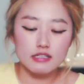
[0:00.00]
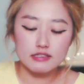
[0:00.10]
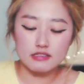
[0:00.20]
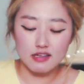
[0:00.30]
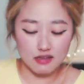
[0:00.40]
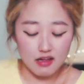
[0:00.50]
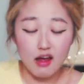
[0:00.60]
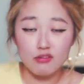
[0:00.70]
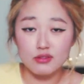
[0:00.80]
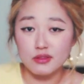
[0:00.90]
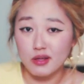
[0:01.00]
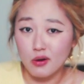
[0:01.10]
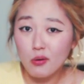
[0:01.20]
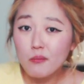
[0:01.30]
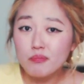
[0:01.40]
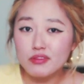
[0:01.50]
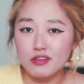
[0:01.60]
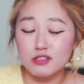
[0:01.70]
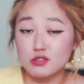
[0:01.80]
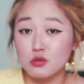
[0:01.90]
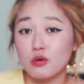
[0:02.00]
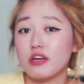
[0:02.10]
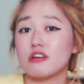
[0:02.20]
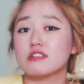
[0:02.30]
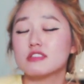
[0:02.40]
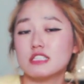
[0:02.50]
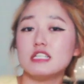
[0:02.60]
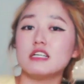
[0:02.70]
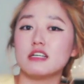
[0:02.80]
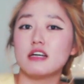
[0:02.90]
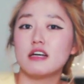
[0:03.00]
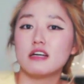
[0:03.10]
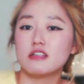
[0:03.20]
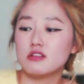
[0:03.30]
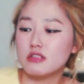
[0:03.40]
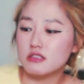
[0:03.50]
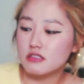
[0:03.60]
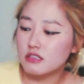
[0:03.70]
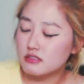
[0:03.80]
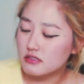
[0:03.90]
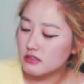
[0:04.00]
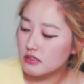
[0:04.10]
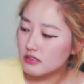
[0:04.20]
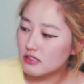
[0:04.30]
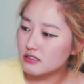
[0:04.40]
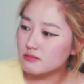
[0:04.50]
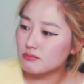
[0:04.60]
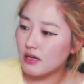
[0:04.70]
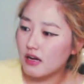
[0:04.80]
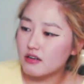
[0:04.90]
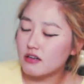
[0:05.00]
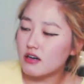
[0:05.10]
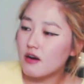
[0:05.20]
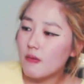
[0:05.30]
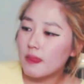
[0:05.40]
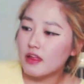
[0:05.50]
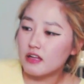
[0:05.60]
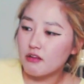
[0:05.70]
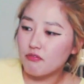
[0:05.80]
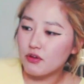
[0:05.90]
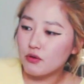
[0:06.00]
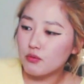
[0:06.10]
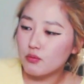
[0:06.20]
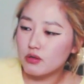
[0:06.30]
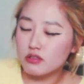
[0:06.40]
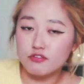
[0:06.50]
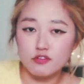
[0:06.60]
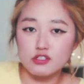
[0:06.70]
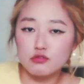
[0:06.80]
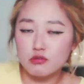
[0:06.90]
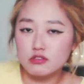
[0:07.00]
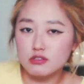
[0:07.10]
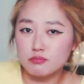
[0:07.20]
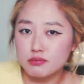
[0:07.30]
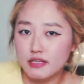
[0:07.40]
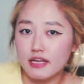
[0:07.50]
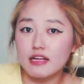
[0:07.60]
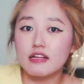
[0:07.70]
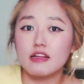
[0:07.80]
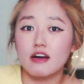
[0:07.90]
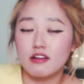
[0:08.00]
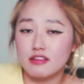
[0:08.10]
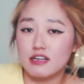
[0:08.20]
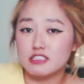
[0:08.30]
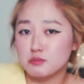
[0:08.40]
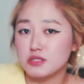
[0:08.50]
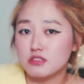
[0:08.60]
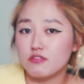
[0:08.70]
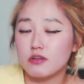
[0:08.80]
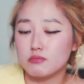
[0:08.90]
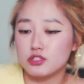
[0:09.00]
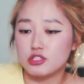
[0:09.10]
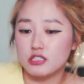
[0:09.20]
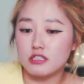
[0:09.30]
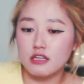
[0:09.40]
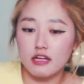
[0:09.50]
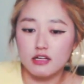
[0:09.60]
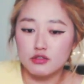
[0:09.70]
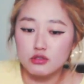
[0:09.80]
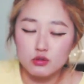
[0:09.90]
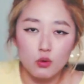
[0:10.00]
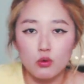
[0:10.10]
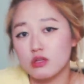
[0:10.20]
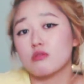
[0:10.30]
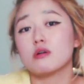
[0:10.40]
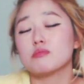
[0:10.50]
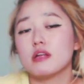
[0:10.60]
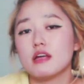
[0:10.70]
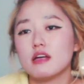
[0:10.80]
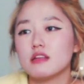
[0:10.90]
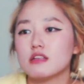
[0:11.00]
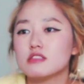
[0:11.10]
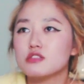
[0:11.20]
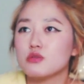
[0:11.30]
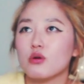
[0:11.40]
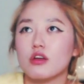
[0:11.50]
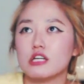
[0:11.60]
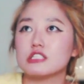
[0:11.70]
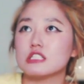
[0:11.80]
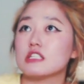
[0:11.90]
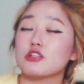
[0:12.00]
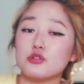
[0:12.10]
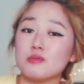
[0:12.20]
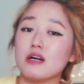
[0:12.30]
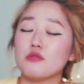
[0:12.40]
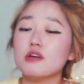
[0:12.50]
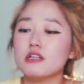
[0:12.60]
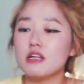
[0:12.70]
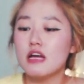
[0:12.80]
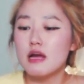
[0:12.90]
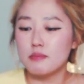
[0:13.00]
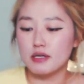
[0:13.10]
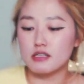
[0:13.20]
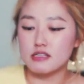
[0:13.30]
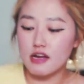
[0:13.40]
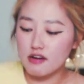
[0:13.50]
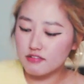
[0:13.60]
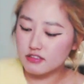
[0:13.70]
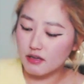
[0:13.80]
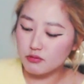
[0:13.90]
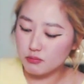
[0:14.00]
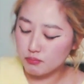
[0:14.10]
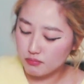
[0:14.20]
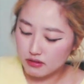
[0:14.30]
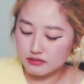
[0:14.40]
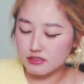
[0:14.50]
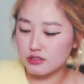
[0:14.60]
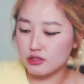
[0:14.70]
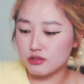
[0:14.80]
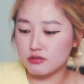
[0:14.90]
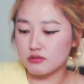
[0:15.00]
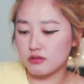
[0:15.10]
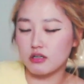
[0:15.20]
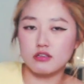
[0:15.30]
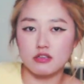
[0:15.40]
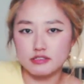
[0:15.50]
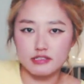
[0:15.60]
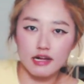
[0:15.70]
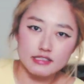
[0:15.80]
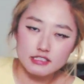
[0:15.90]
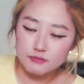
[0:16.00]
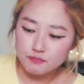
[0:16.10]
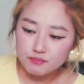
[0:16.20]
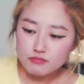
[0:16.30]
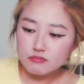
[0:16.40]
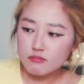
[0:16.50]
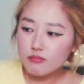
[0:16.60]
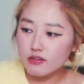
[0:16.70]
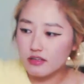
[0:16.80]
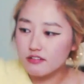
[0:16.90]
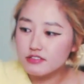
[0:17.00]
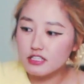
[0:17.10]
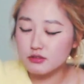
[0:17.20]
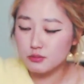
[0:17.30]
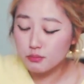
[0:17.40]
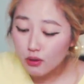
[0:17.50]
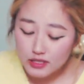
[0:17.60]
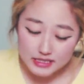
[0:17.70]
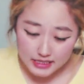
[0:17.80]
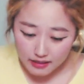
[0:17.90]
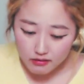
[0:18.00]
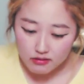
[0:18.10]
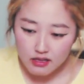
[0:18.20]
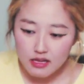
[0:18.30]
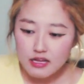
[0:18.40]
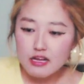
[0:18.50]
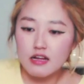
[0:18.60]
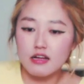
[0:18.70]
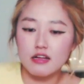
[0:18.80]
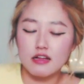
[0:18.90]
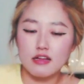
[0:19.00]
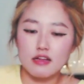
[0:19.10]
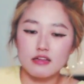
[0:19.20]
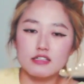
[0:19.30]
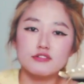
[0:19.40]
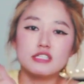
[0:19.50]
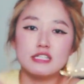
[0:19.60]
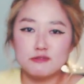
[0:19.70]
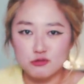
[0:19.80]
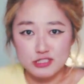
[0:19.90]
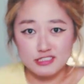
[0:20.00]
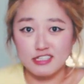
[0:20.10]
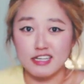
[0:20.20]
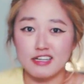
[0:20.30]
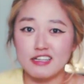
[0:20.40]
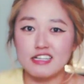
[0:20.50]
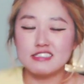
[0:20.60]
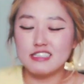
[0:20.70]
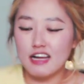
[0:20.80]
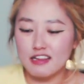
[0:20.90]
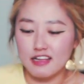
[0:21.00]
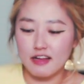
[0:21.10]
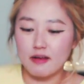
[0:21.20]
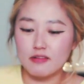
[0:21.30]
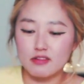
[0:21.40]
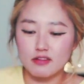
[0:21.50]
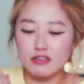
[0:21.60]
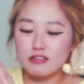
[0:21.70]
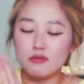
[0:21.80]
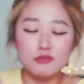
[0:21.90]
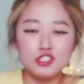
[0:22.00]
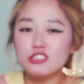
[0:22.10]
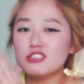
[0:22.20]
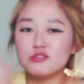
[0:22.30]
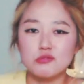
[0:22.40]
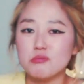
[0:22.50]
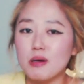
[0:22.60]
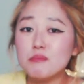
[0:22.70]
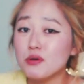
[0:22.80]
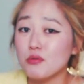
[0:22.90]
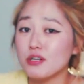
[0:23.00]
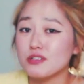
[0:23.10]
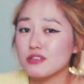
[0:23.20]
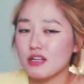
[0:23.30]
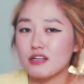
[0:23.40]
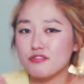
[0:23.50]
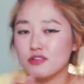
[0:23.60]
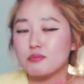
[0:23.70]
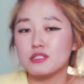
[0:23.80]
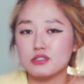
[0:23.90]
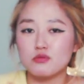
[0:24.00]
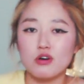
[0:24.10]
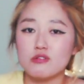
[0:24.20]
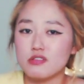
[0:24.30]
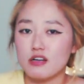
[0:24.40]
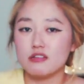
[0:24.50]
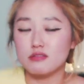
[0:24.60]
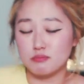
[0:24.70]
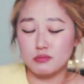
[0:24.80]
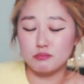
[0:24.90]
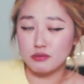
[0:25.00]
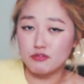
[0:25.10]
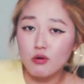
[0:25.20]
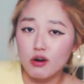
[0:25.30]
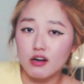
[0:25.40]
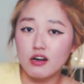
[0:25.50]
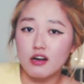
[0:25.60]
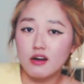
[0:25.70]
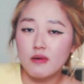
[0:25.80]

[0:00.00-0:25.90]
And he's like, no, there's no guarantee. Because it doesn't matter if you were the first one to play on that specific machine and you're the only one playing it, there's no guarantee that you might win, because every time let's say you're on the slots, every time you pull it down, it keeps resetting. It's not like the machine doesn't remember if the person won or not before.